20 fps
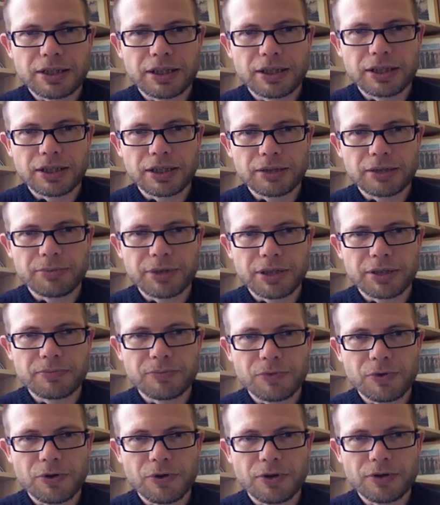a little bit
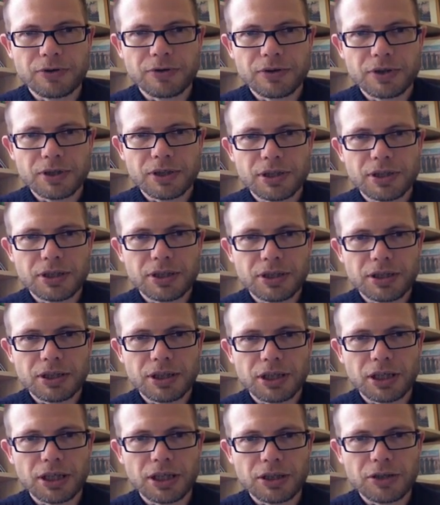more
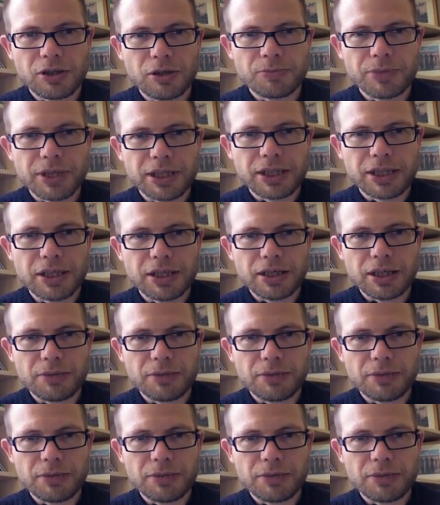uh, complicated.